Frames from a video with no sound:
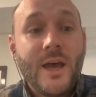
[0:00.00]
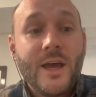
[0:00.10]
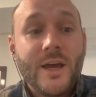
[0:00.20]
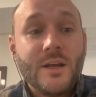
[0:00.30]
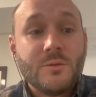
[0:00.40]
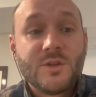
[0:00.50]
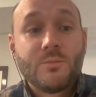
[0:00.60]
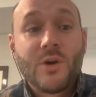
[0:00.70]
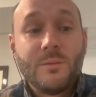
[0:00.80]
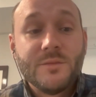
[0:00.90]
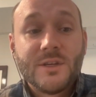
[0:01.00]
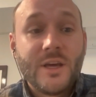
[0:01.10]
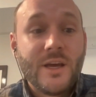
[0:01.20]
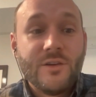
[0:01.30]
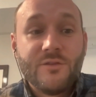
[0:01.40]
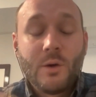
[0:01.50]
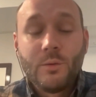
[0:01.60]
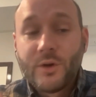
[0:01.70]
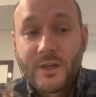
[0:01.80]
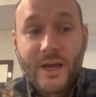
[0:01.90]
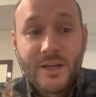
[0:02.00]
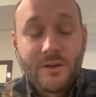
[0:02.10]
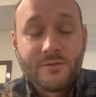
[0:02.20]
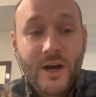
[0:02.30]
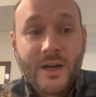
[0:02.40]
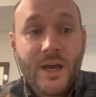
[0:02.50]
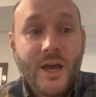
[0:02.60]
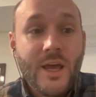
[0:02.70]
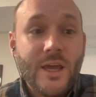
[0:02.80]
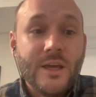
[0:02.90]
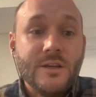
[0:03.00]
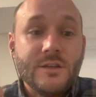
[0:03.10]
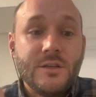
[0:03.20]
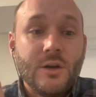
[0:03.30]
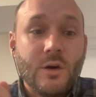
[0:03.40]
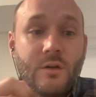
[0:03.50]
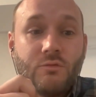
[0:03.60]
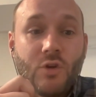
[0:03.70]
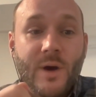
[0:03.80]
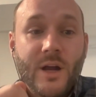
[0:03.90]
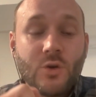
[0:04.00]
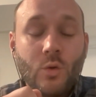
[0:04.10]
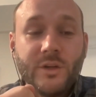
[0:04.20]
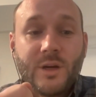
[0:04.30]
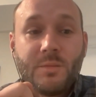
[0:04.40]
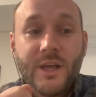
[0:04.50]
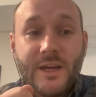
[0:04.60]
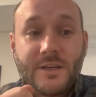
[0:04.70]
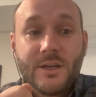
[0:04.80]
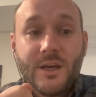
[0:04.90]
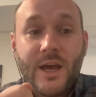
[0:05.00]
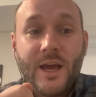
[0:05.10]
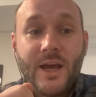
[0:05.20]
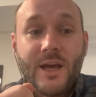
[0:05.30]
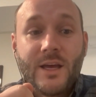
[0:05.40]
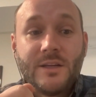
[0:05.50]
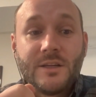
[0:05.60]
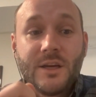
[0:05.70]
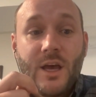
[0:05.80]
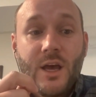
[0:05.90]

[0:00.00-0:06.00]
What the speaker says: and some problems that they have publicly identified is a robot is holding a plate, and